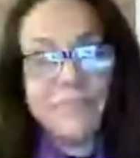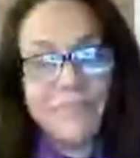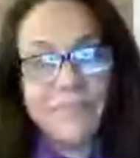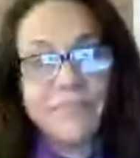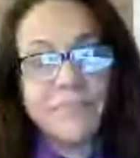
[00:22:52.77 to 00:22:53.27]

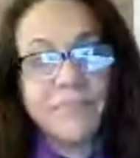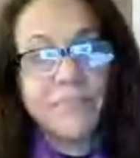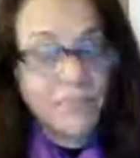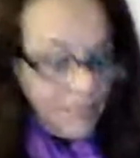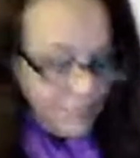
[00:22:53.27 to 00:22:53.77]

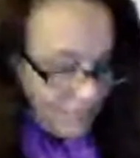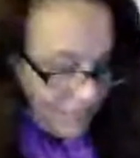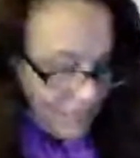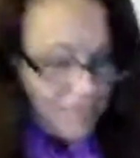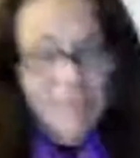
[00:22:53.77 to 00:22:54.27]

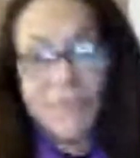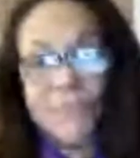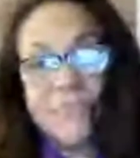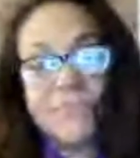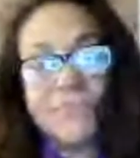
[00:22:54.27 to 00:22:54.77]

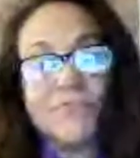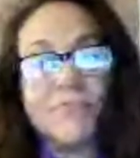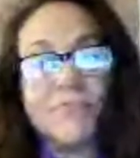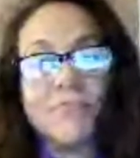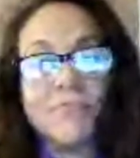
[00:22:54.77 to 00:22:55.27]

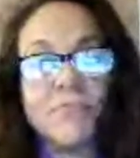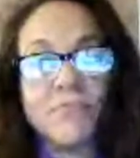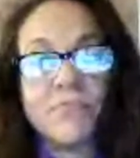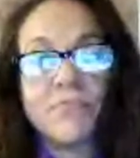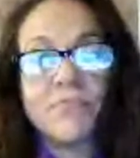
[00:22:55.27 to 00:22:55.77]

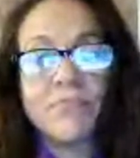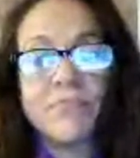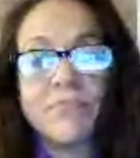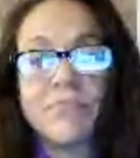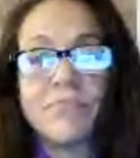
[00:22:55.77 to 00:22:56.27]

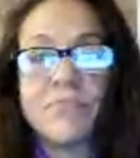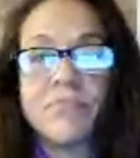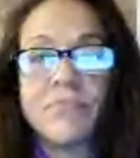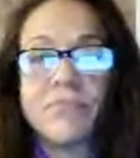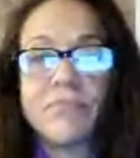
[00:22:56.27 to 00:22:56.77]

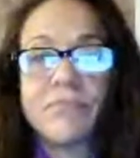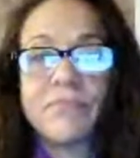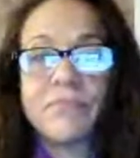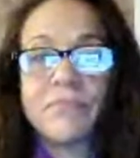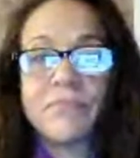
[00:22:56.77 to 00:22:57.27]

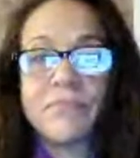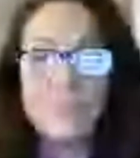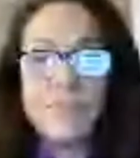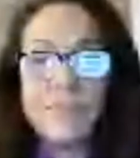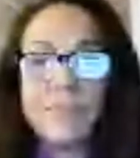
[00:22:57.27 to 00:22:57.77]

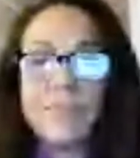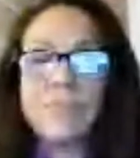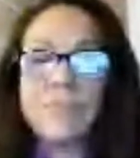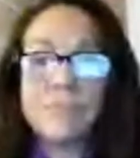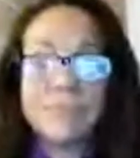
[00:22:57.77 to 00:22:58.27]
(not speaking)